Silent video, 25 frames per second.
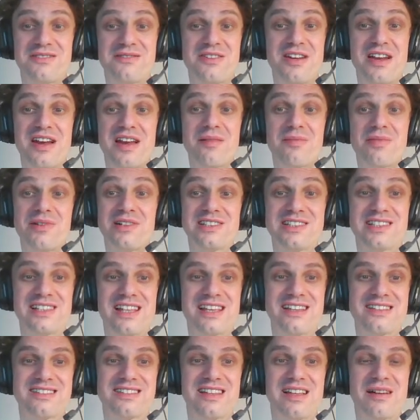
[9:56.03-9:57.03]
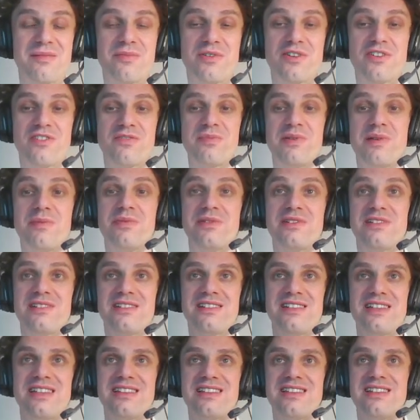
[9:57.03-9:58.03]
variables like the number of
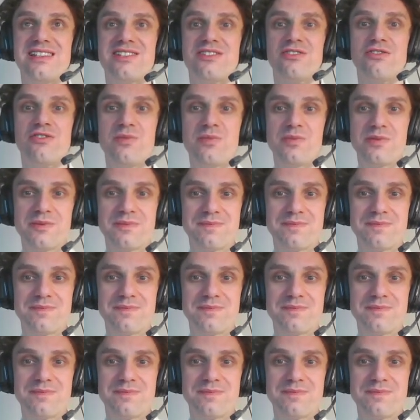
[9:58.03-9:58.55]
people in this group.